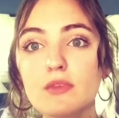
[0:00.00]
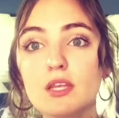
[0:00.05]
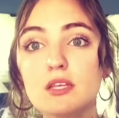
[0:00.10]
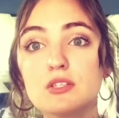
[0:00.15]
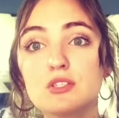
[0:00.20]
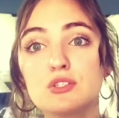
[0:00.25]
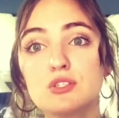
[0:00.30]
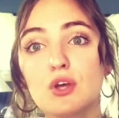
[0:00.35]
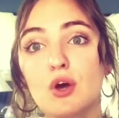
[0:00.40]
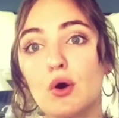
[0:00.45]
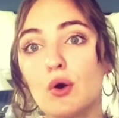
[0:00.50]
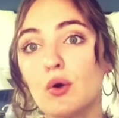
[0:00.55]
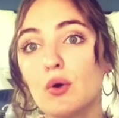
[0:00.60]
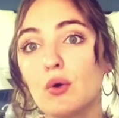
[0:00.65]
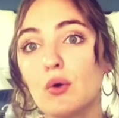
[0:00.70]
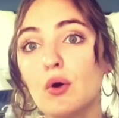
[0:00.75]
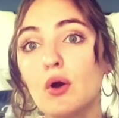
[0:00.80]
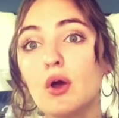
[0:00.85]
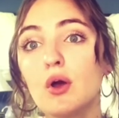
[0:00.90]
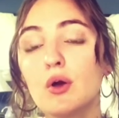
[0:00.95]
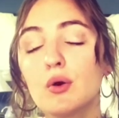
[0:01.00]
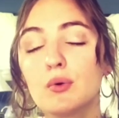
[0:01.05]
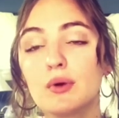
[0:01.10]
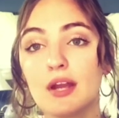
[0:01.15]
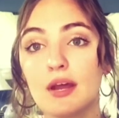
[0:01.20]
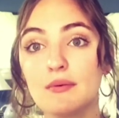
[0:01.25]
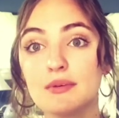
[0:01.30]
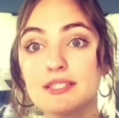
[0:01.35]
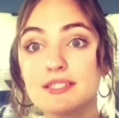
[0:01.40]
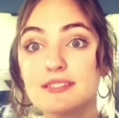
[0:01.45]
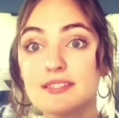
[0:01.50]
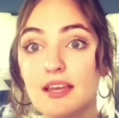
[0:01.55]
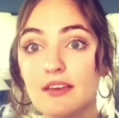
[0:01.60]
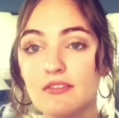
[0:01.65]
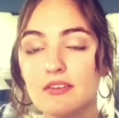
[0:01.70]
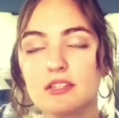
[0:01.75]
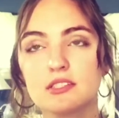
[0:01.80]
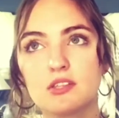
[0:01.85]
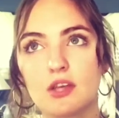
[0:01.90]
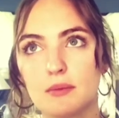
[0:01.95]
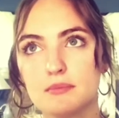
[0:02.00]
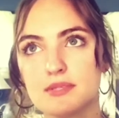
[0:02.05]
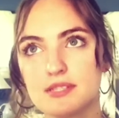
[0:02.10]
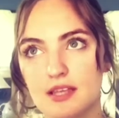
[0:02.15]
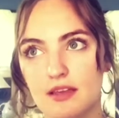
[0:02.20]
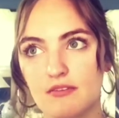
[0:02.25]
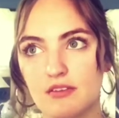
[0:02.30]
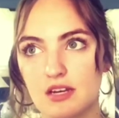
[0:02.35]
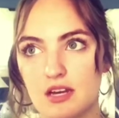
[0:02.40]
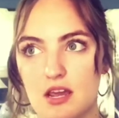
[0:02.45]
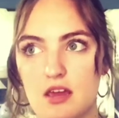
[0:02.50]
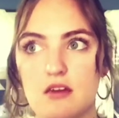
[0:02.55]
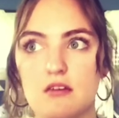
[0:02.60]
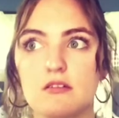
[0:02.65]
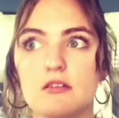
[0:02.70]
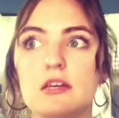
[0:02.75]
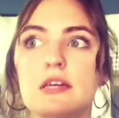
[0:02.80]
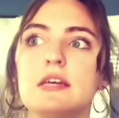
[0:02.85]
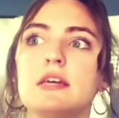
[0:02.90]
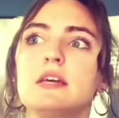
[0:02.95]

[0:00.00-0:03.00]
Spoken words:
So when I was 7, so I'm 7 now.